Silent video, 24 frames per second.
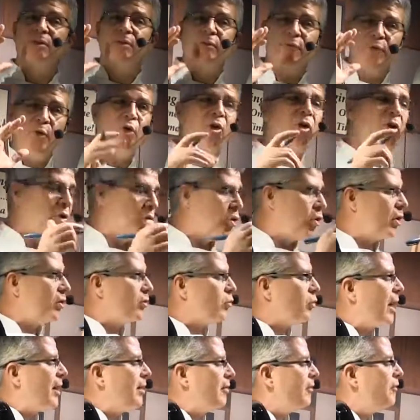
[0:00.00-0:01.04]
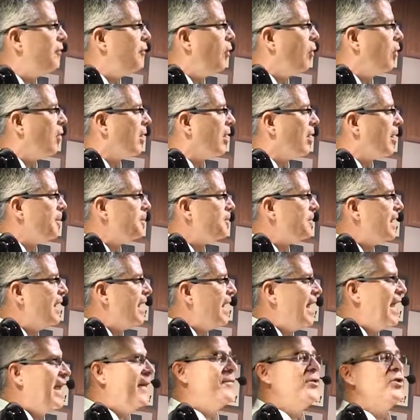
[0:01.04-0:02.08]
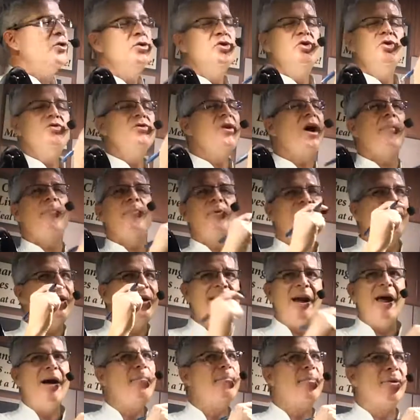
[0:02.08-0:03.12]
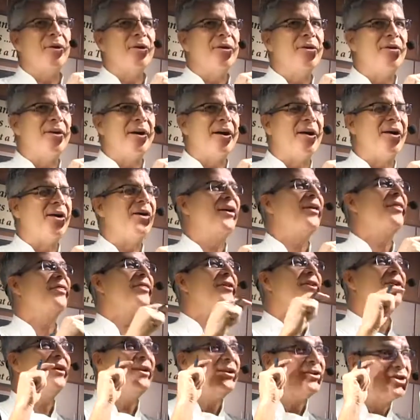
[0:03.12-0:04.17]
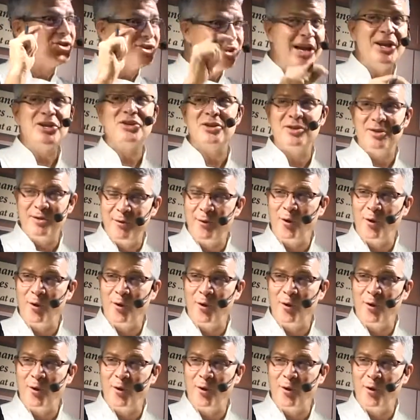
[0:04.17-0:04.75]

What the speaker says: the forecourt, write a 4. If you do not put a number there, they're going to send you the